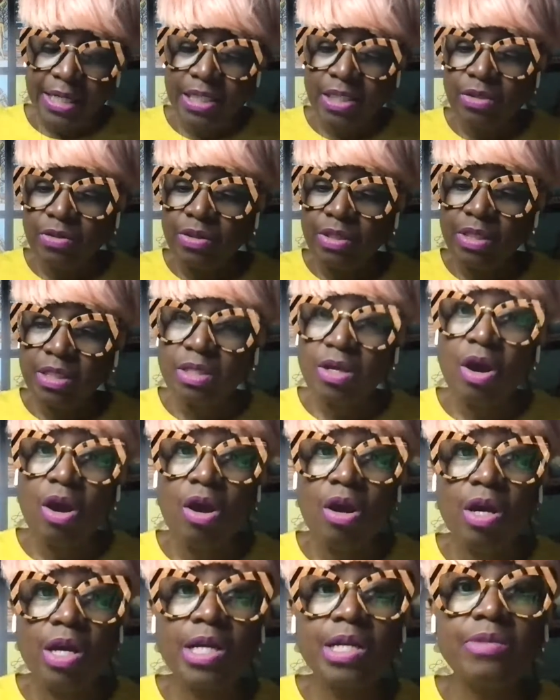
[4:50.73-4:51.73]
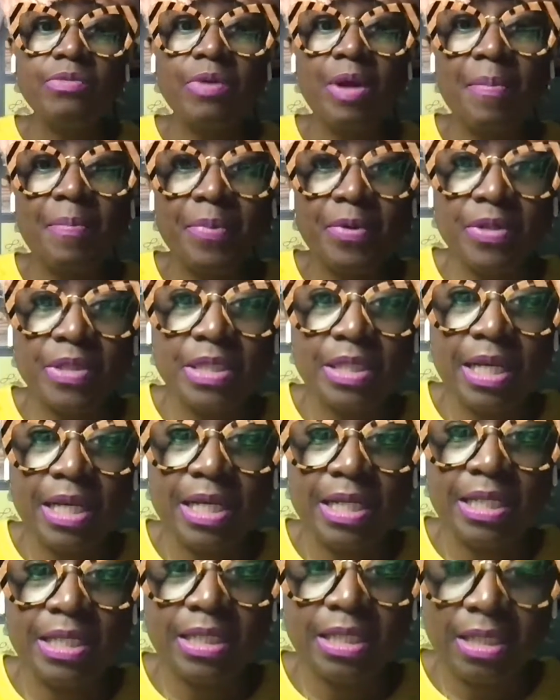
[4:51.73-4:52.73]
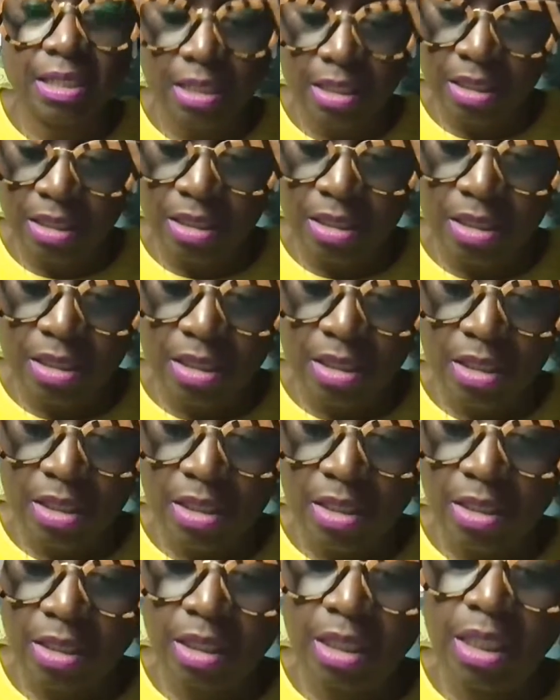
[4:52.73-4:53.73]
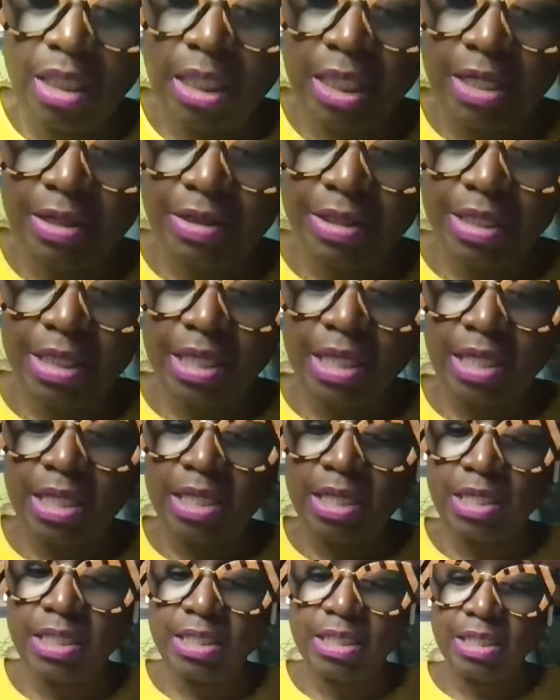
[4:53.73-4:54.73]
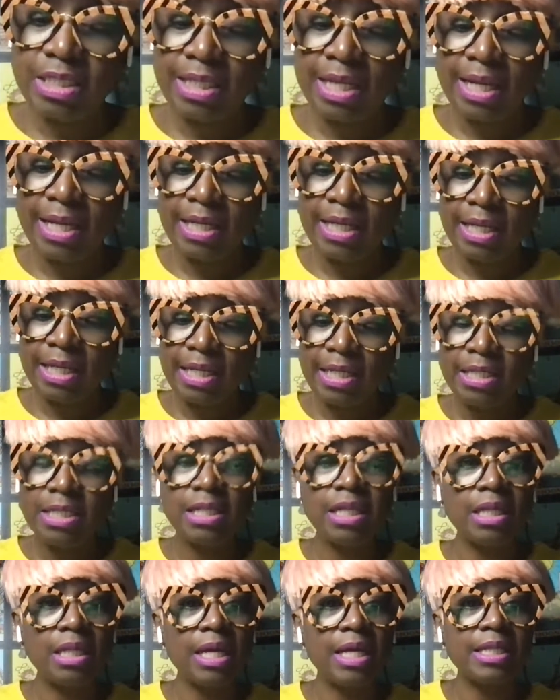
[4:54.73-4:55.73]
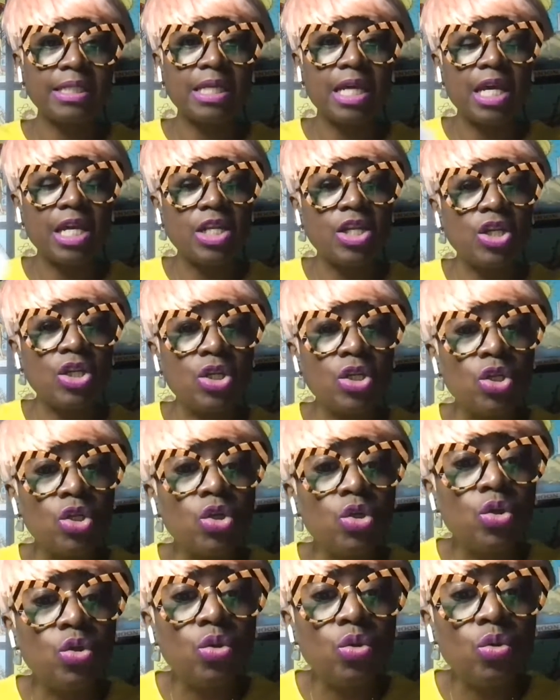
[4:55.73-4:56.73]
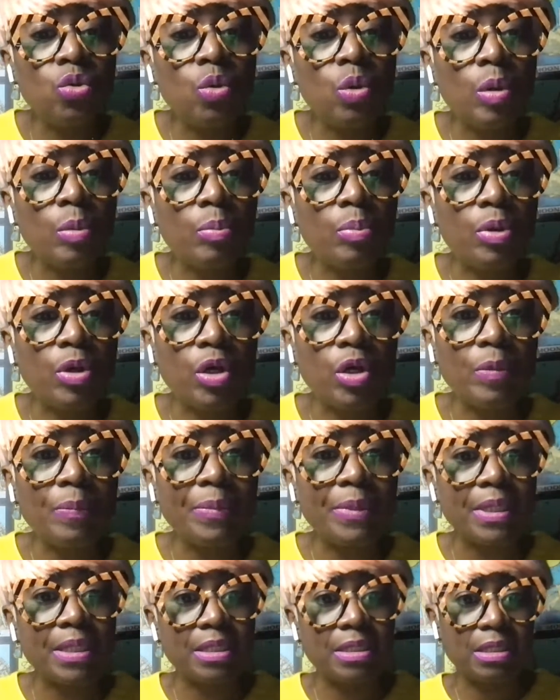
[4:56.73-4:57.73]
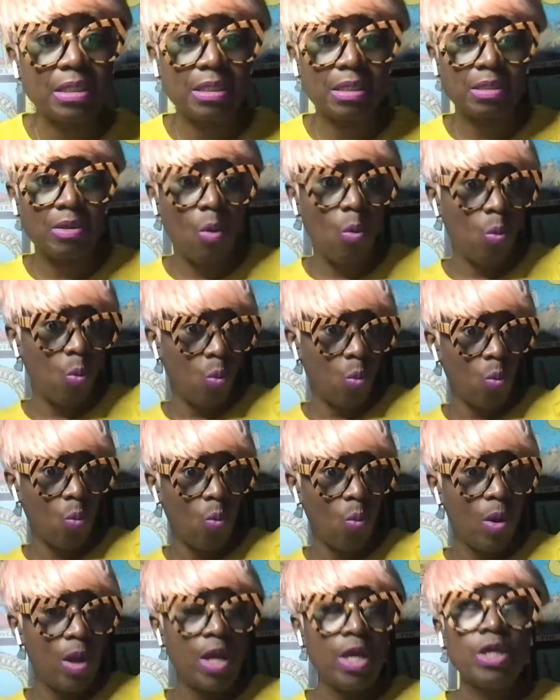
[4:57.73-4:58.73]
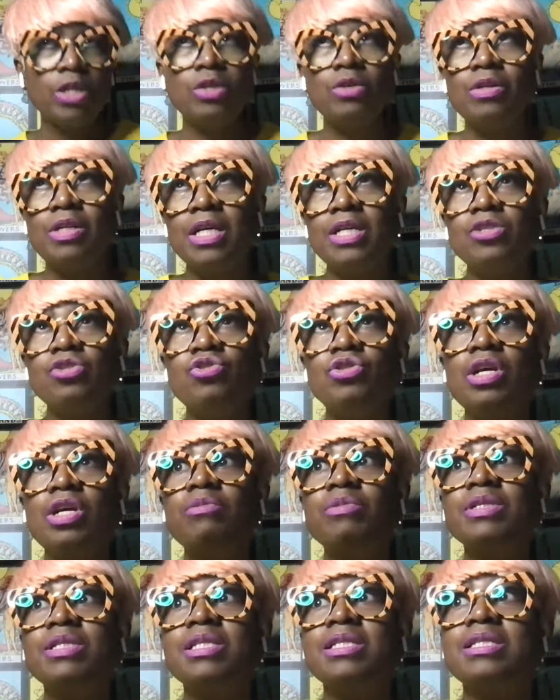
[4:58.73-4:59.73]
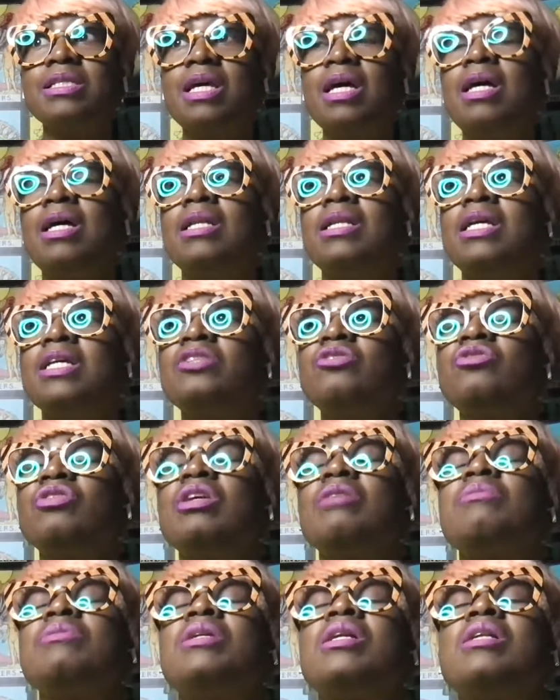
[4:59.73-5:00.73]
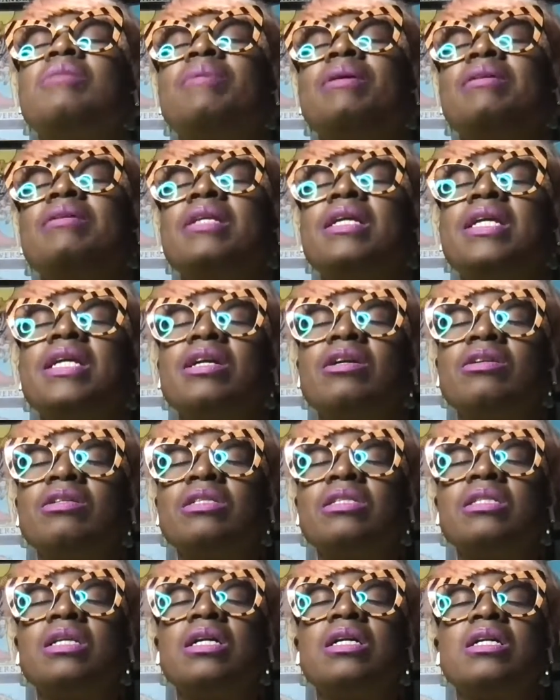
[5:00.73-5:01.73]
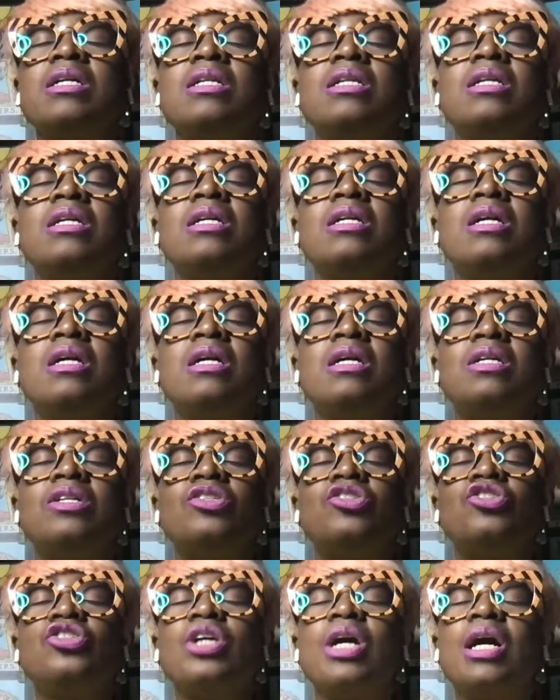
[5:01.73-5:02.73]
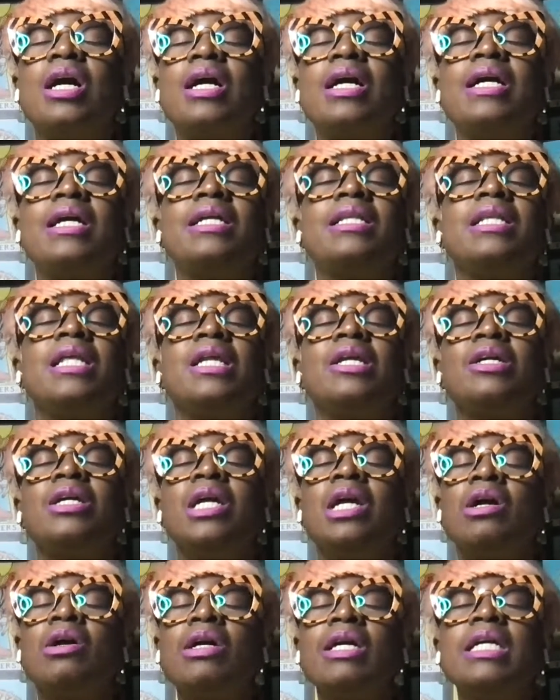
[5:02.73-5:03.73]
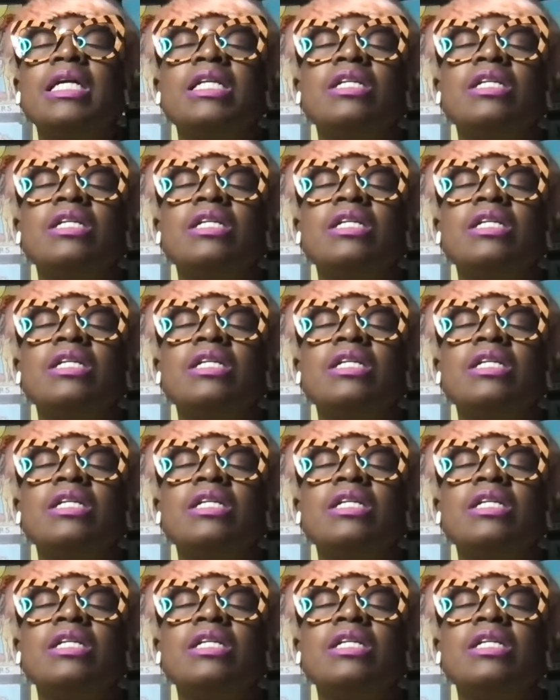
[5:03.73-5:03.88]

And so this card represents clarity, insight, intellect, and new purpose. So yesterday was the sun. Yesterday was all about letting our sun shine, letting our